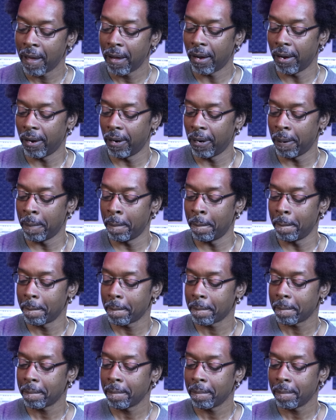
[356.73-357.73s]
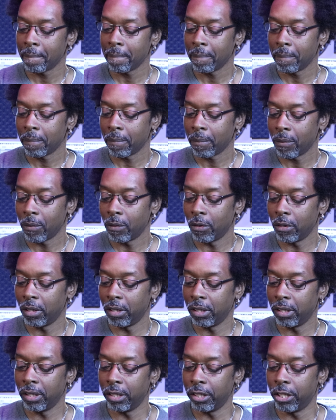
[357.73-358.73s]

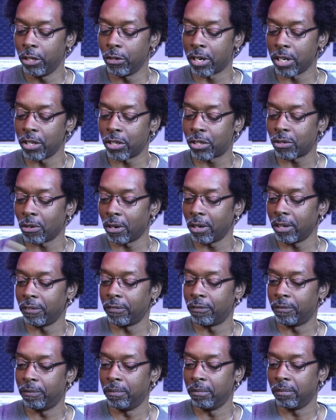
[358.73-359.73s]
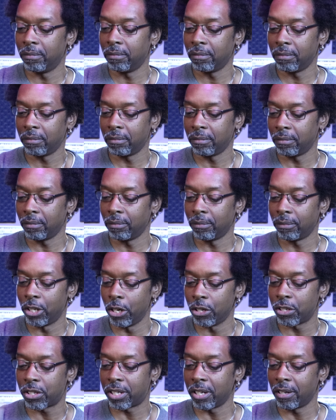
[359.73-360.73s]
You can sort of,
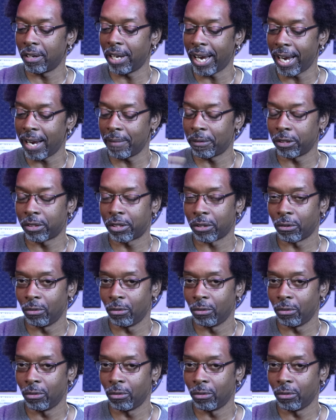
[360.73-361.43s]
you're still able to